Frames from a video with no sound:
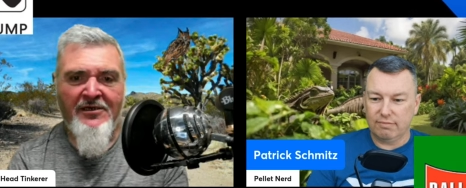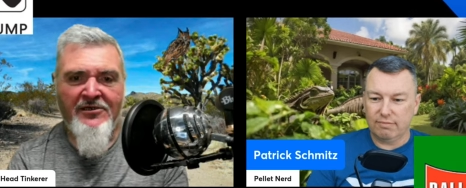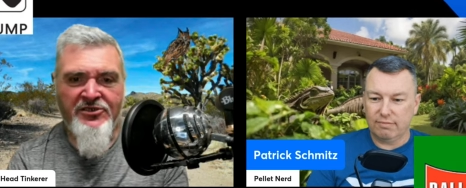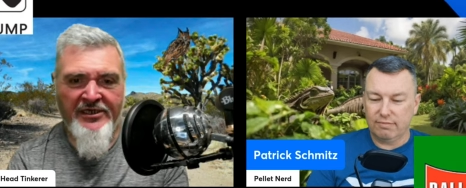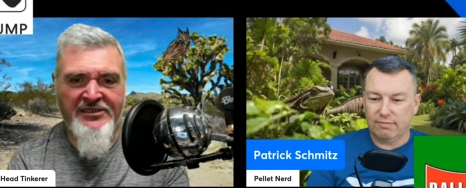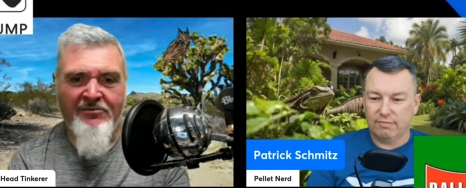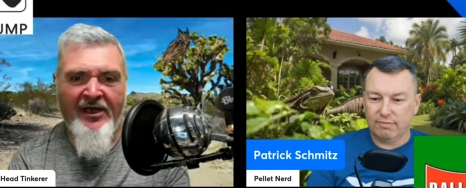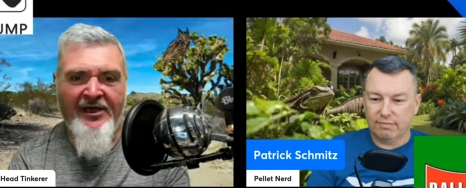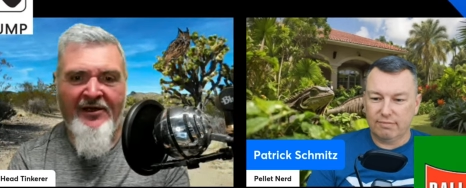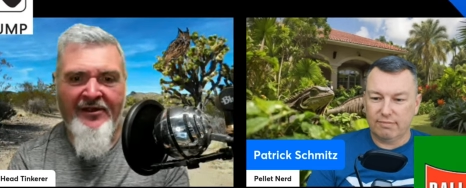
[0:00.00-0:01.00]
Speaker 1: shed some
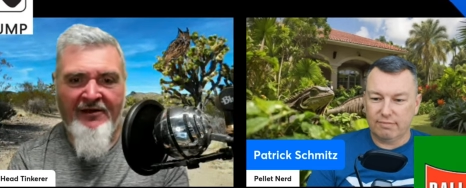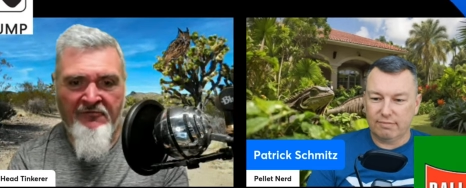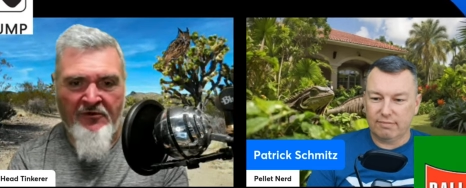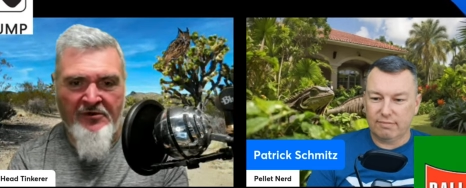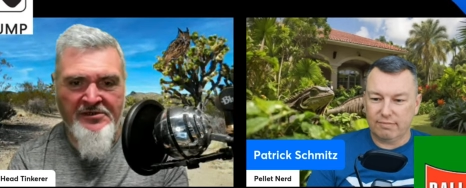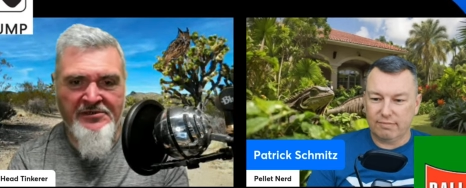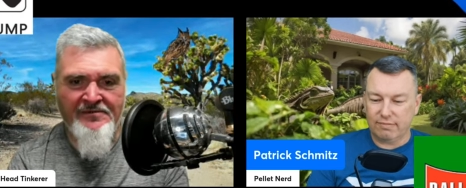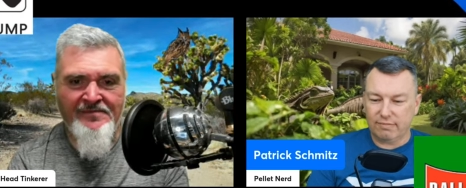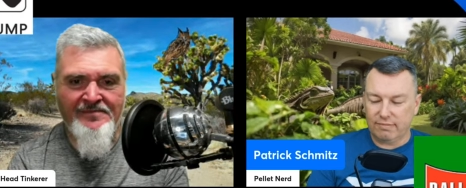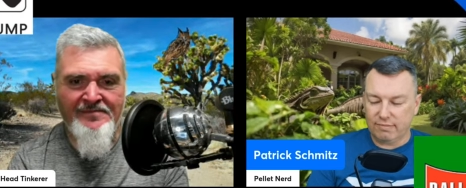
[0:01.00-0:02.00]
light on that for us.
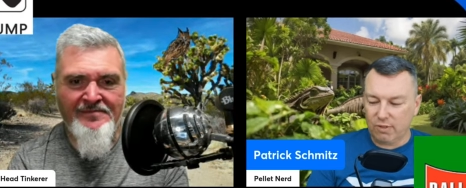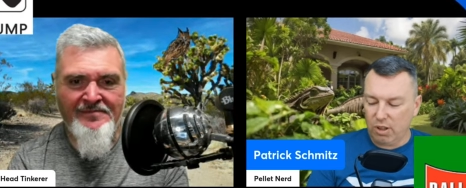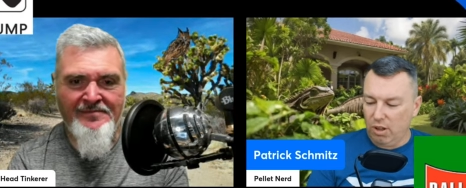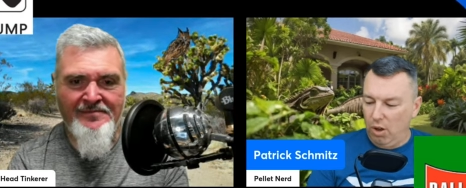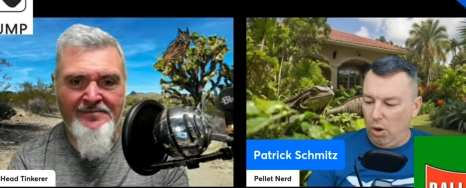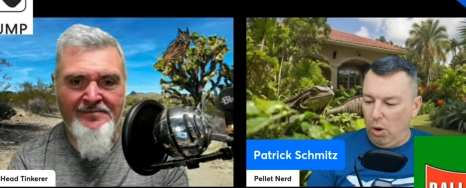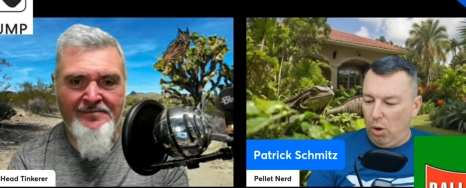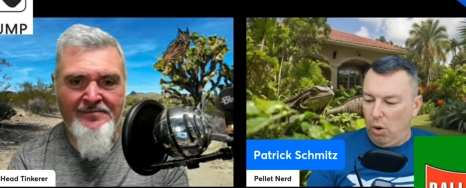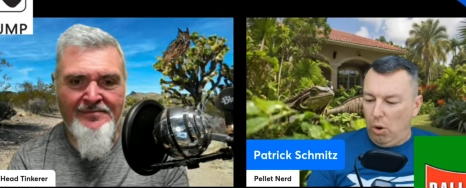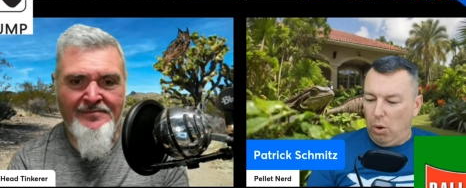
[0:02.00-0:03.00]

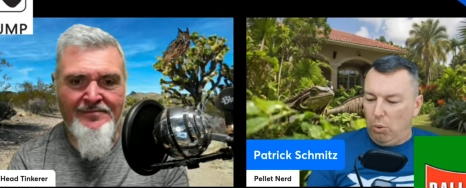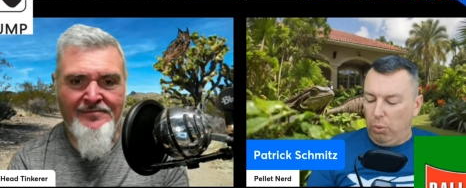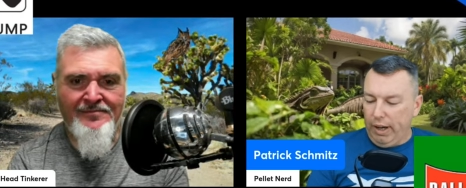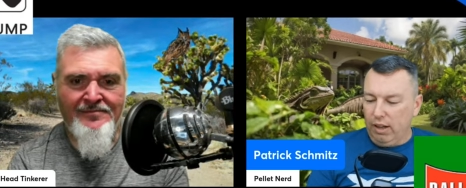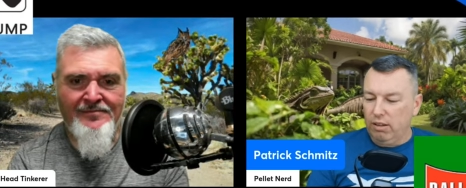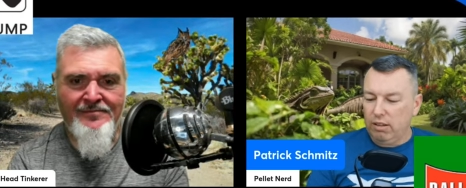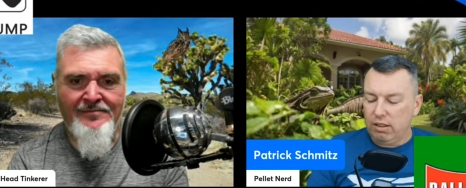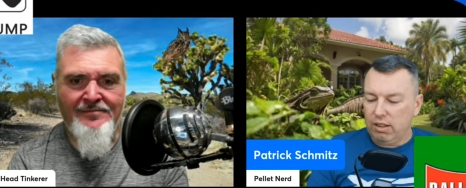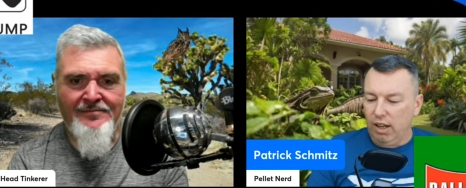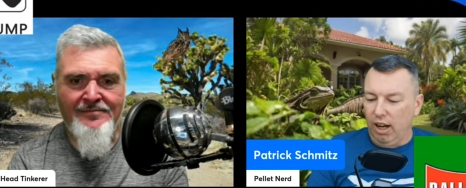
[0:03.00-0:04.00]
Speaker 2: Well,
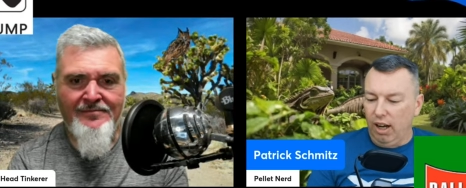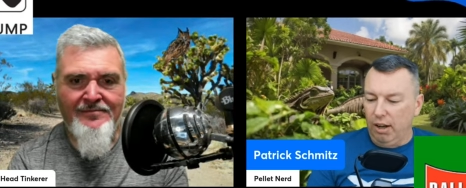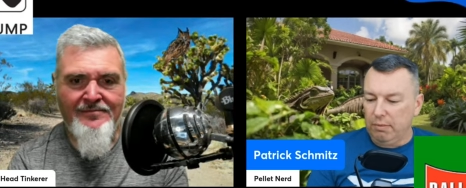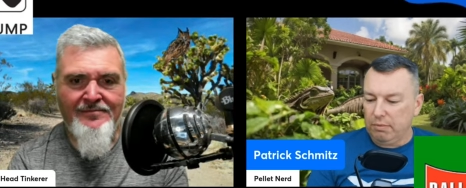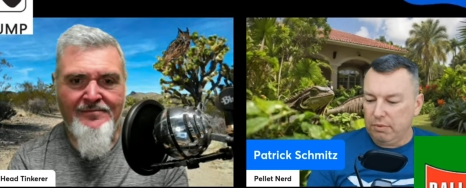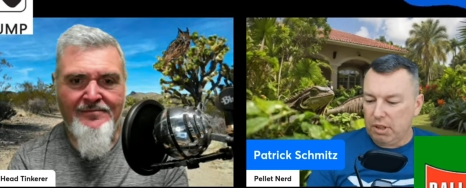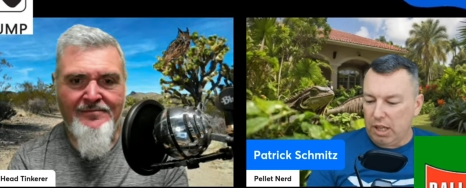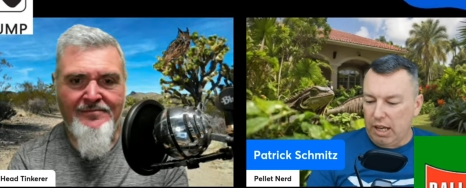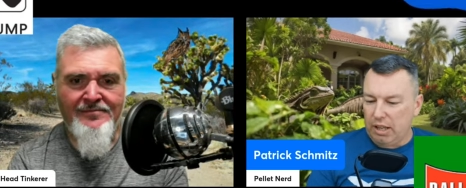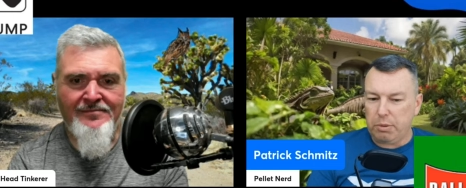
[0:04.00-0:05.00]
um,
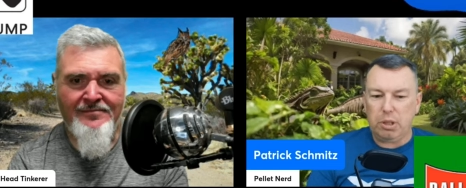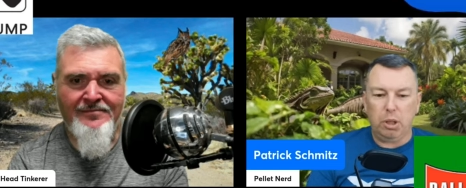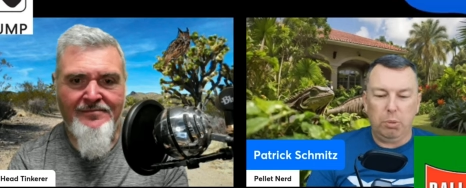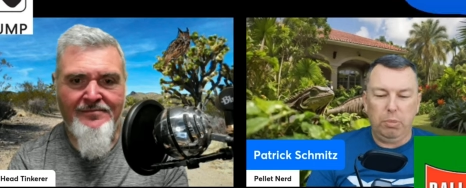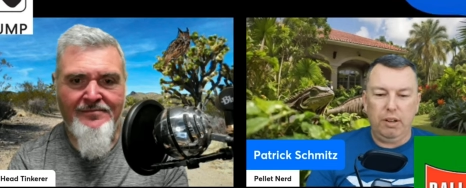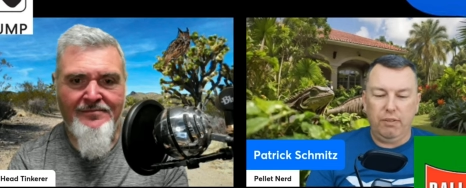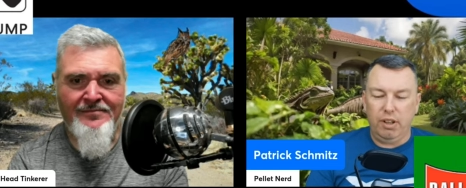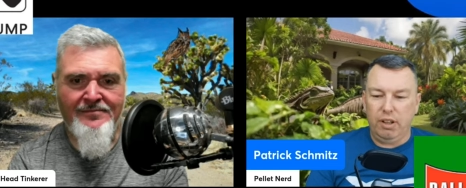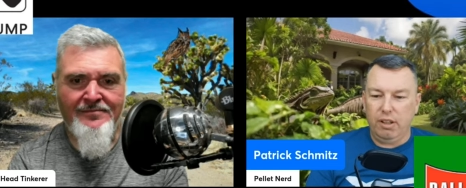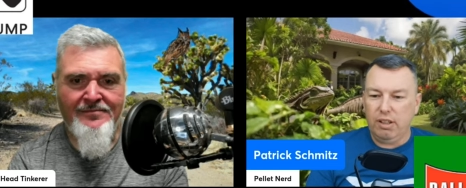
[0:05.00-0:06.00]
yeah, there was a little bit of
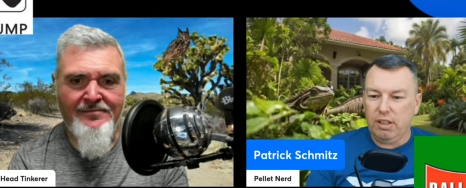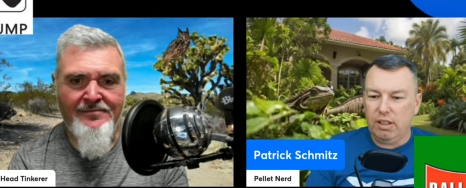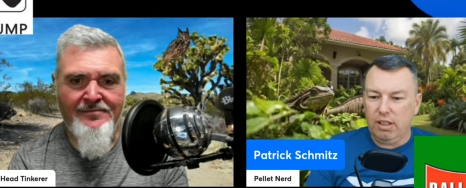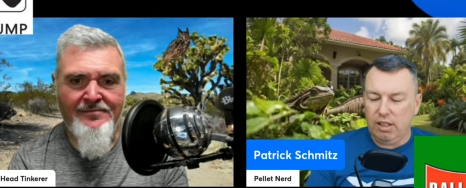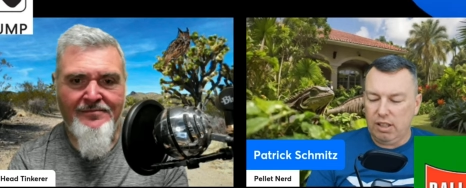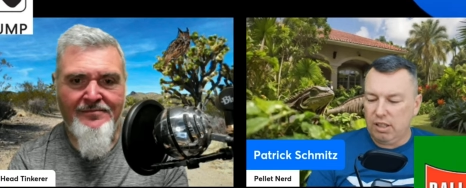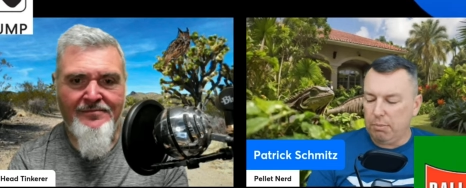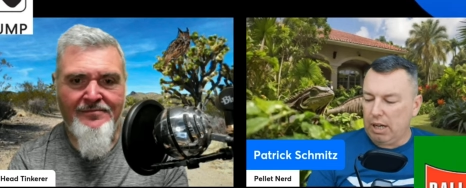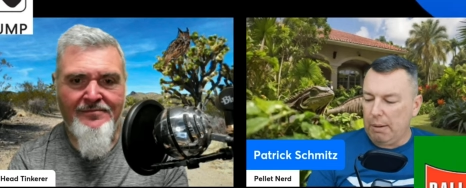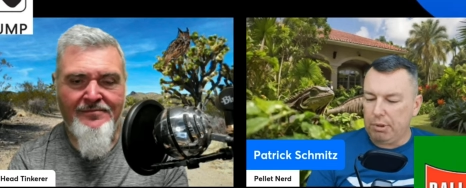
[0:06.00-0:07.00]
a some
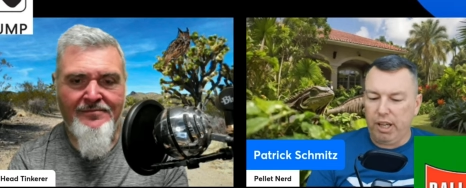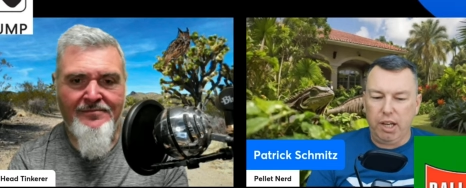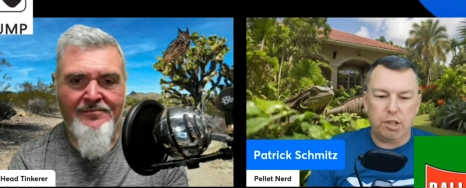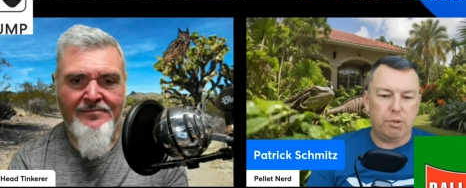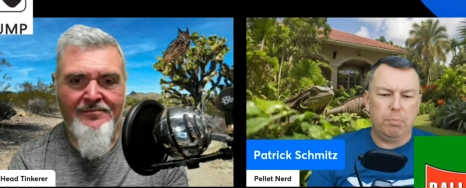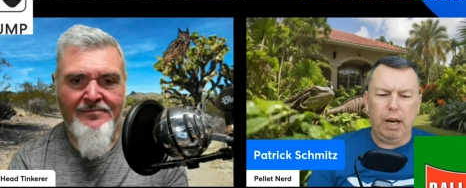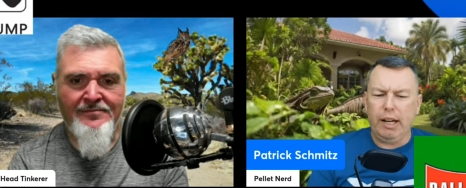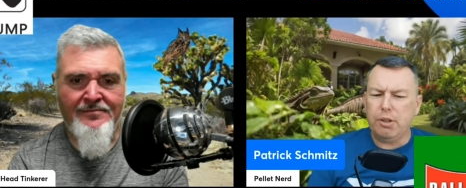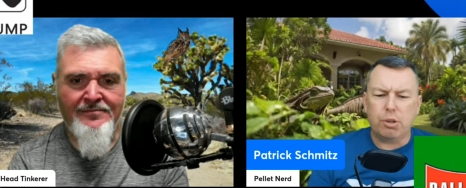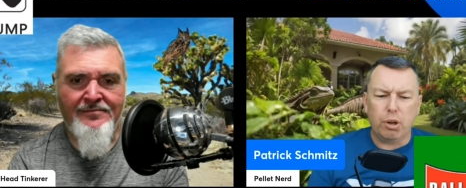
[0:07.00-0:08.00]
complications from Bonnie
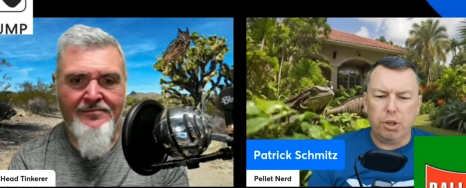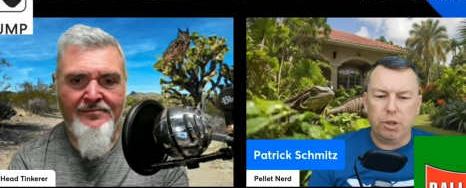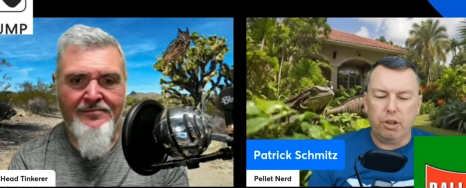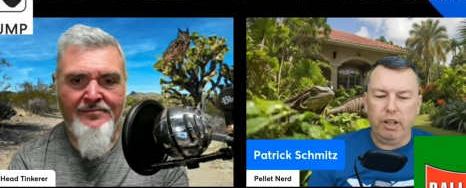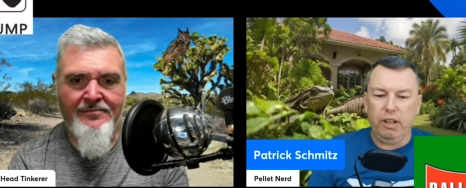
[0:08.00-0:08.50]
surgery,